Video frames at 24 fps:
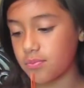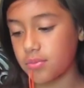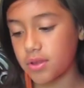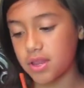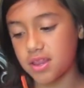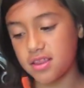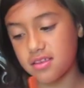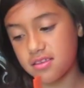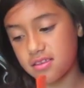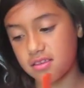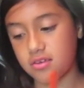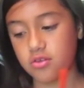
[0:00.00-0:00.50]
but
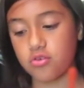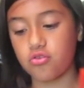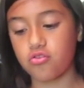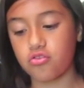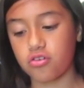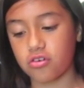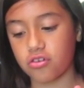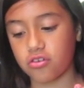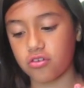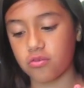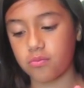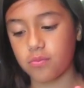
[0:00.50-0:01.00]
this
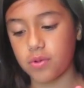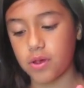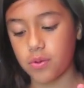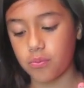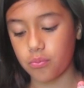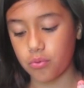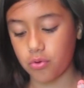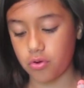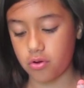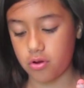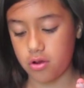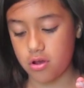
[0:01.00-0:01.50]
construction
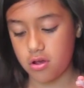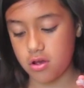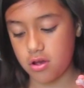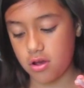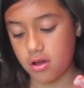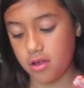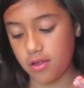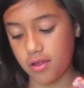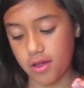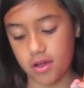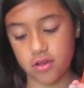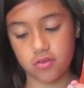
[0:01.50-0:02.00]
paper
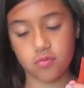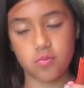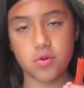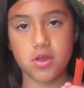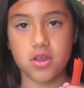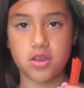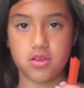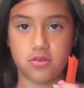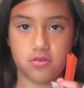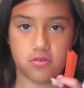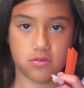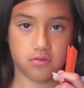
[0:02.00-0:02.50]
allows me
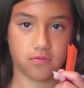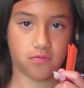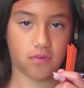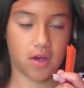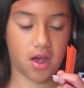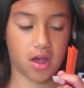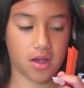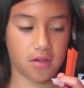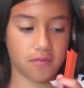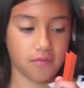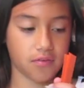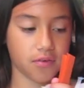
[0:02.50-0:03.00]
to use
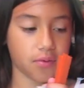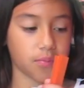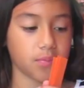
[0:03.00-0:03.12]
5.